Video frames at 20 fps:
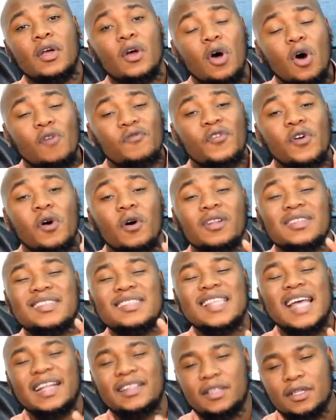of all
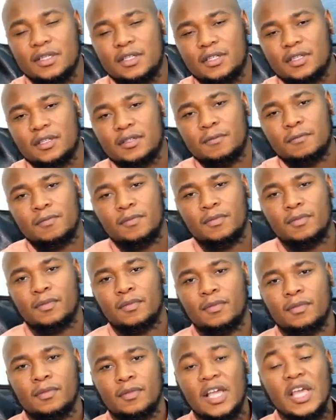status
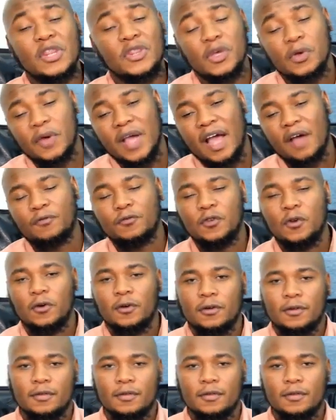in the hereafter.